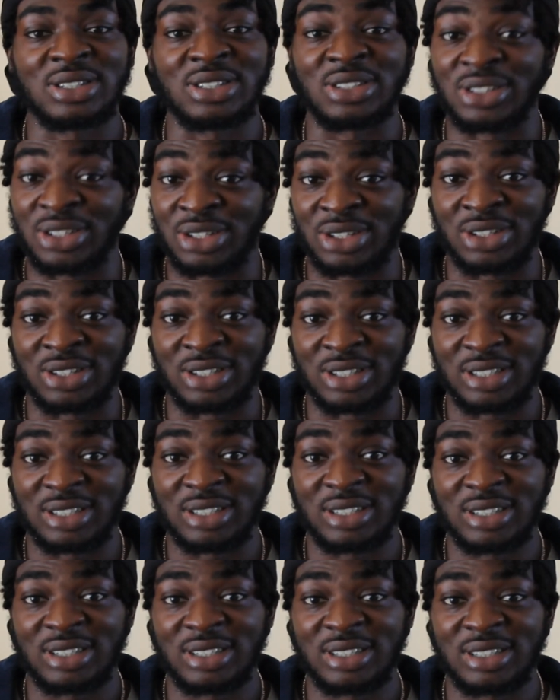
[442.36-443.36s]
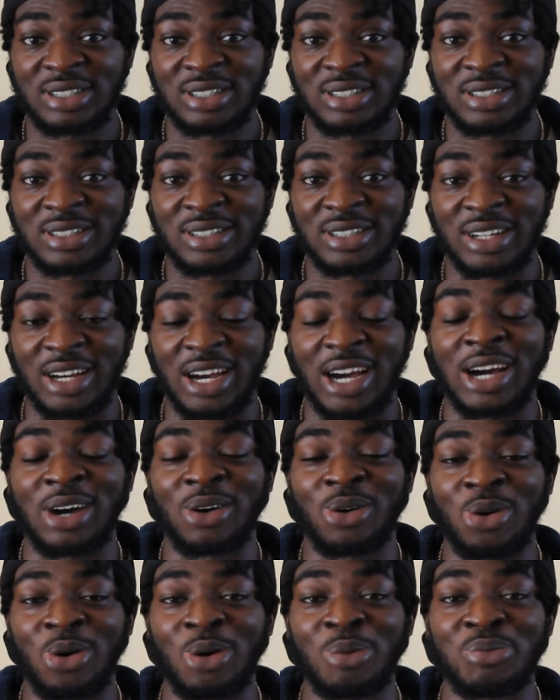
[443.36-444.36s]
yo, I
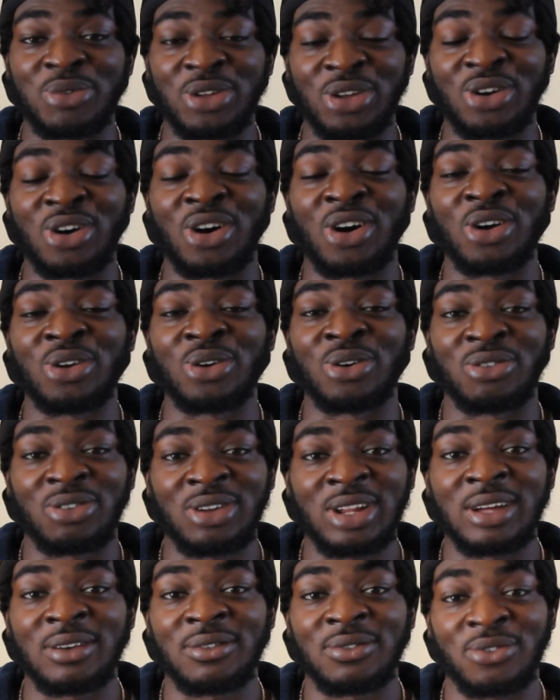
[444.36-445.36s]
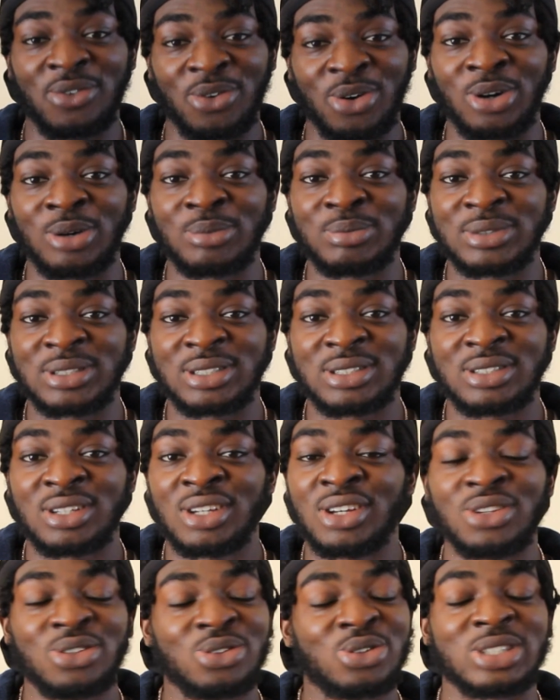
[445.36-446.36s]
hope you got your flip-flops,
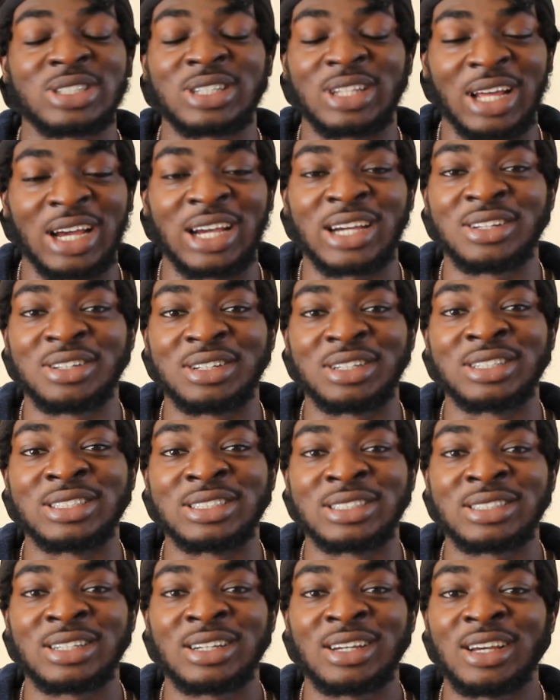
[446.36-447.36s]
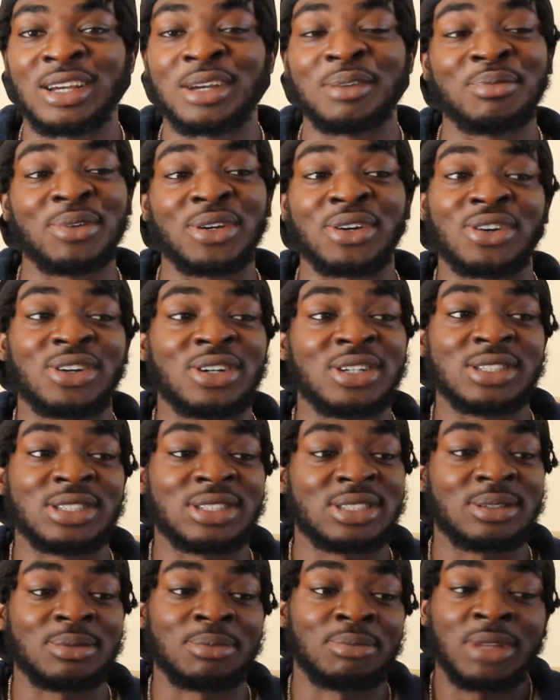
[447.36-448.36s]
your sliders,
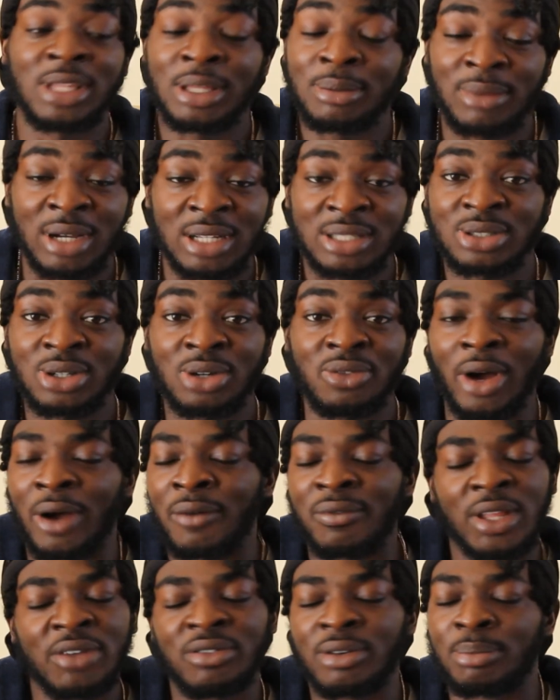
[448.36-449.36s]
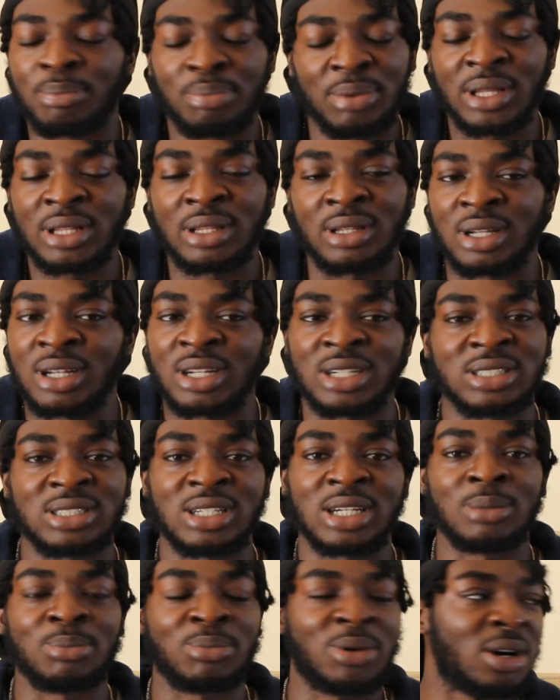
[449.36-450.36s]
because me myself, I've never been in a
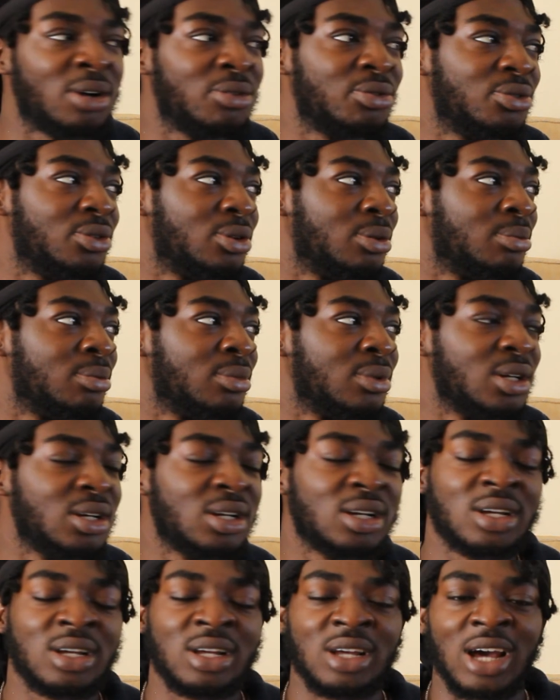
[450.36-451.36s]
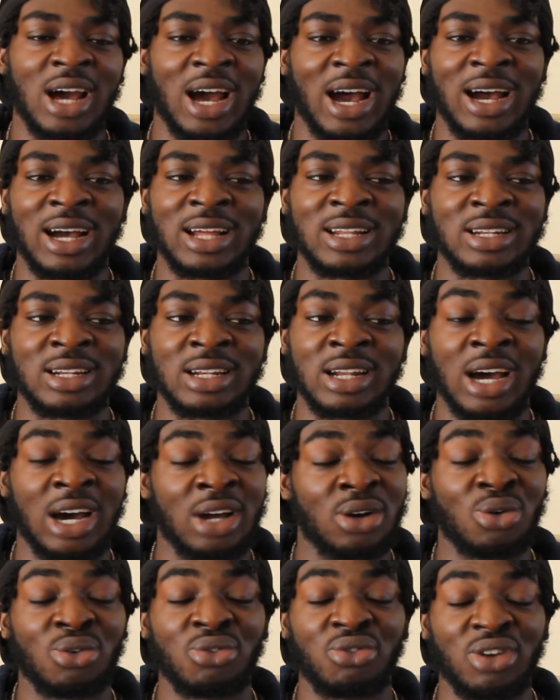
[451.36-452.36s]
shared bathroom and
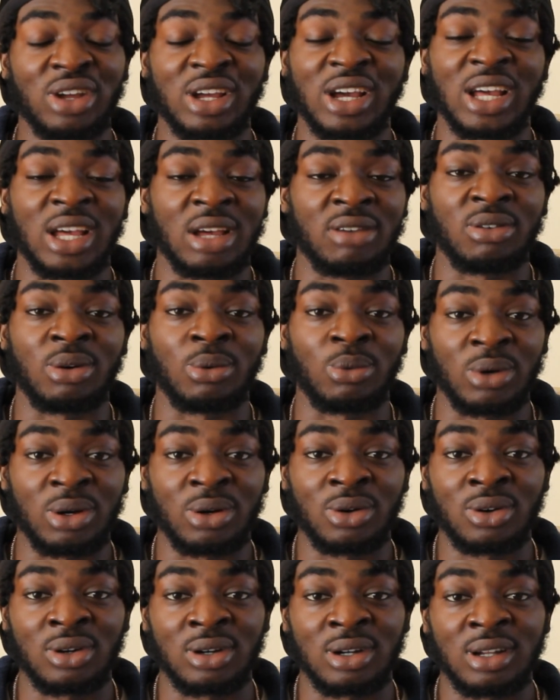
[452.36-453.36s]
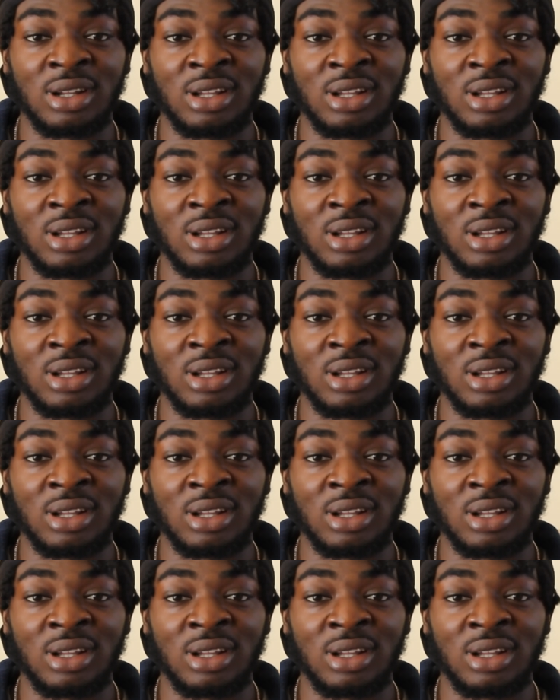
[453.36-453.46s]
I don't think I ever will.